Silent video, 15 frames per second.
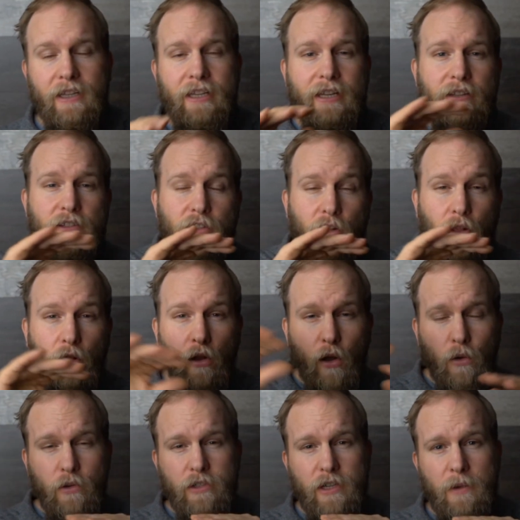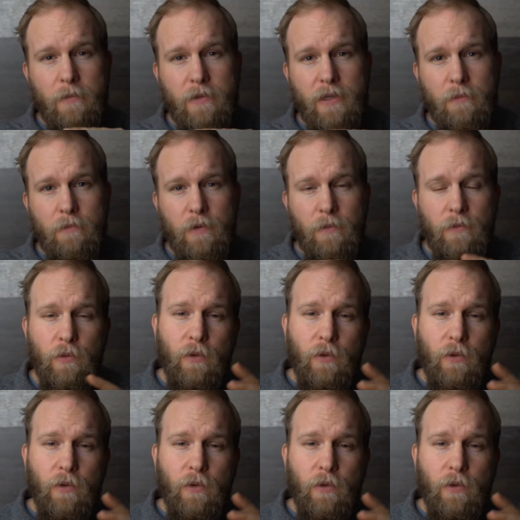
leading to long-term symptoms,